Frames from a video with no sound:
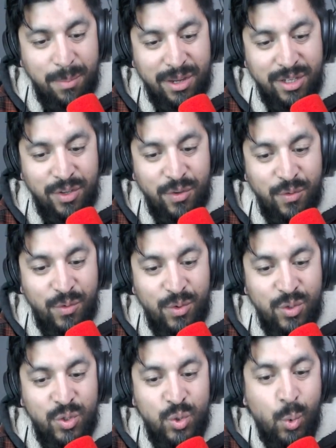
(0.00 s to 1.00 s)
my
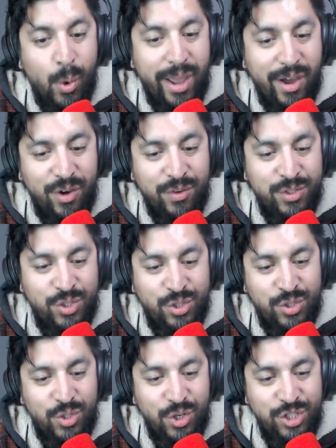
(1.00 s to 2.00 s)
12
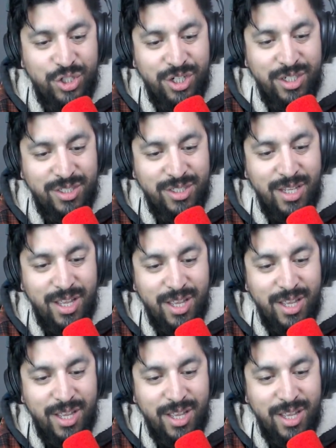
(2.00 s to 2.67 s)
searchers,